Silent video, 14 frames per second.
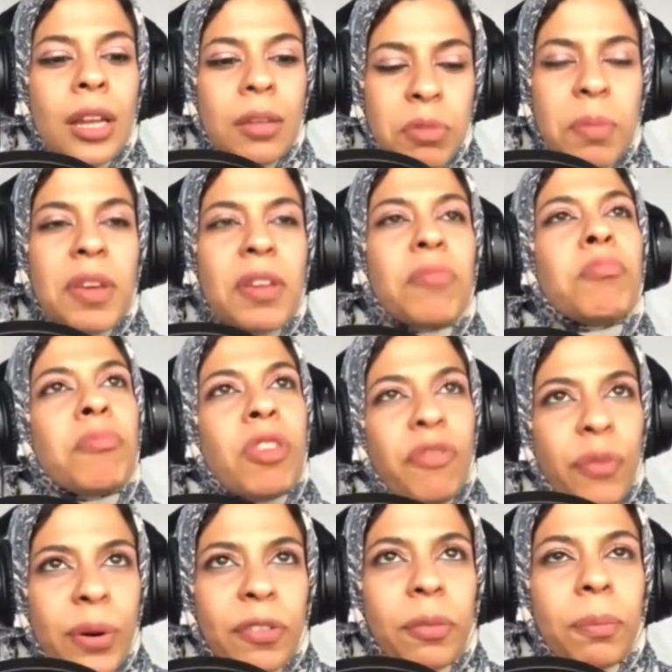Maybe the
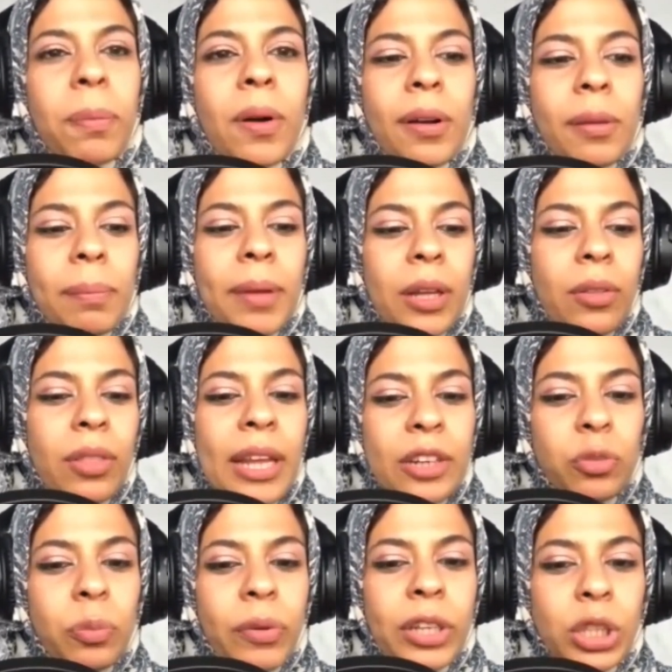first part about
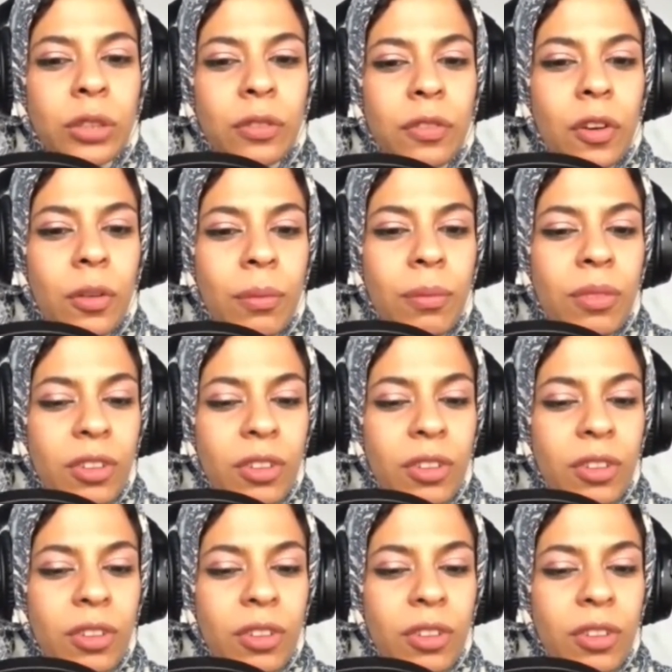inspiration from